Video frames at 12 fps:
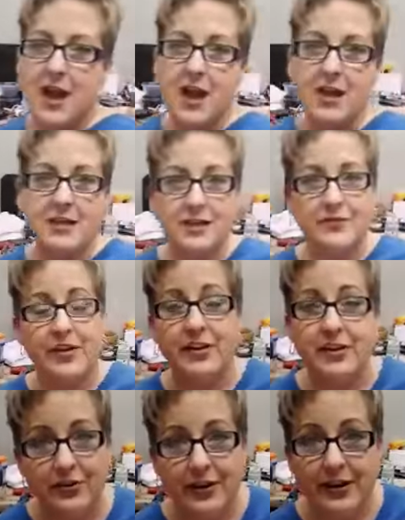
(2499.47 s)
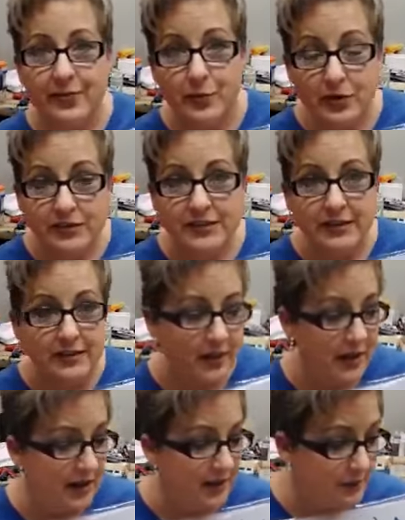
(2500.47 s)
not a very creative person,
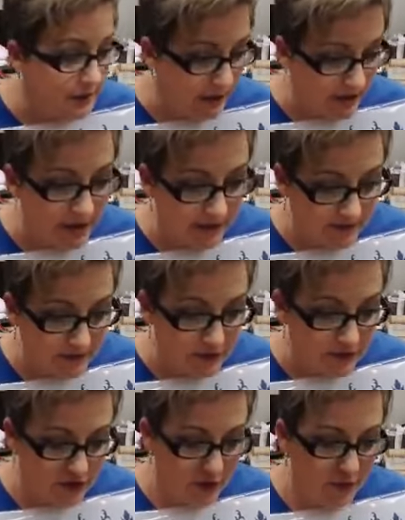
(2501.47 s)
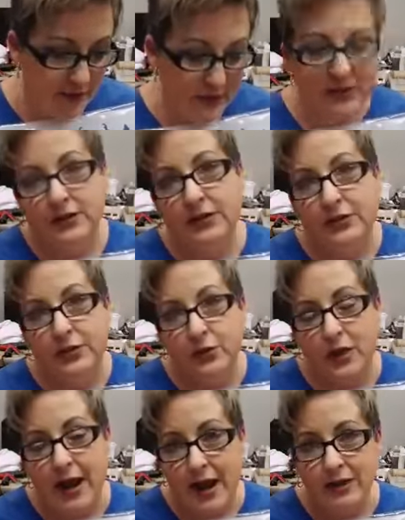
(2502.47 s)
but if you show me what to
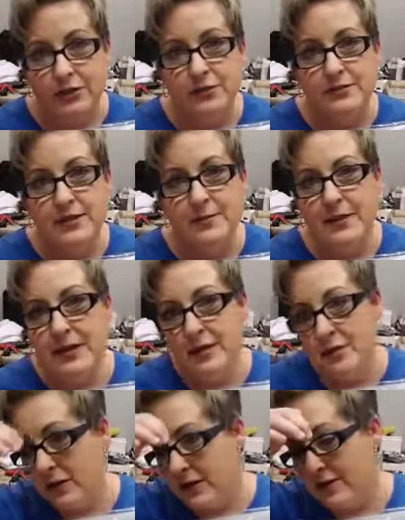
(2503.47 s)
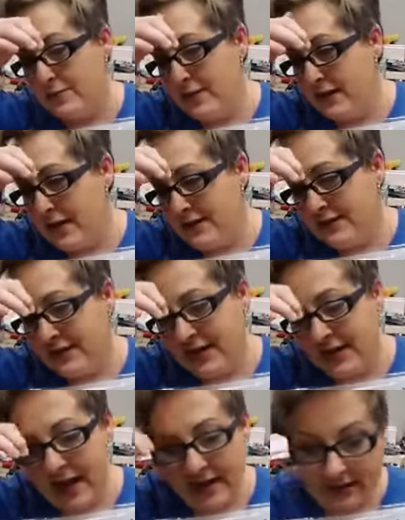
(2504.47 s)
do or how to do something or give me an
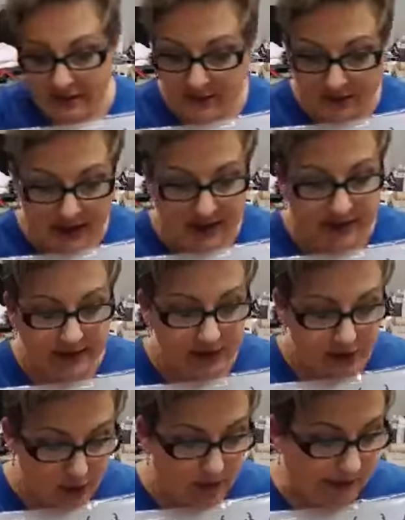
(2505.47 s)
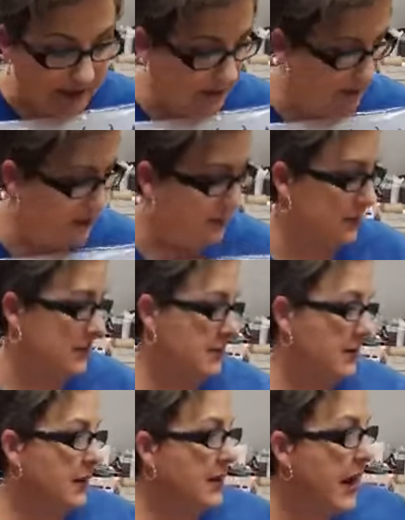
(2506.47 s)
idea, I can do it.
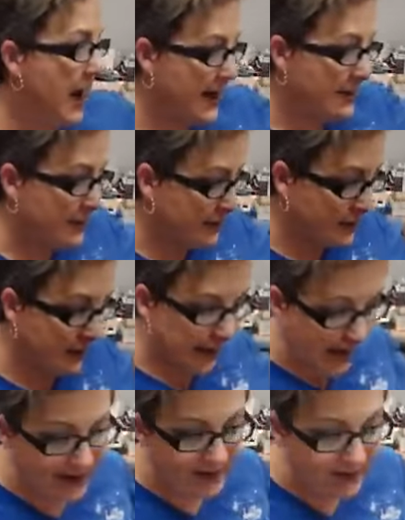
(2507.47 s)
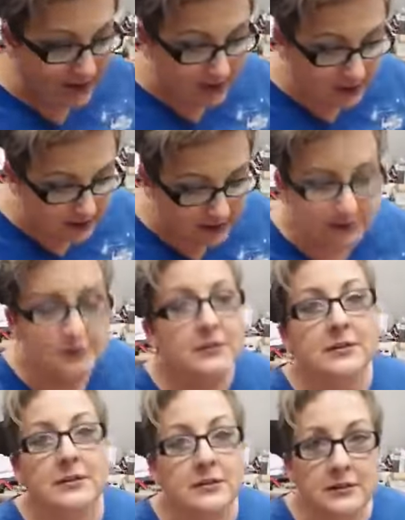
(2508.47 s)
I am the MacGyver
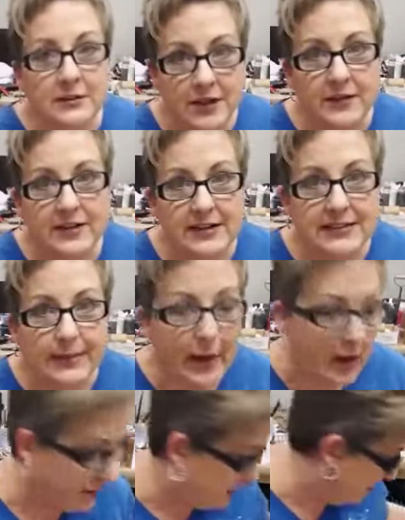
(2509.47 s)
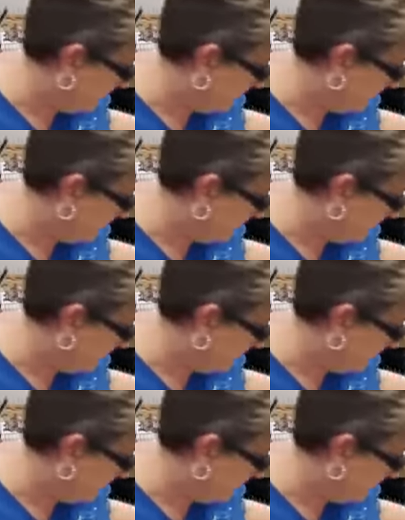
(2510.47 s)
of Dixie Belle.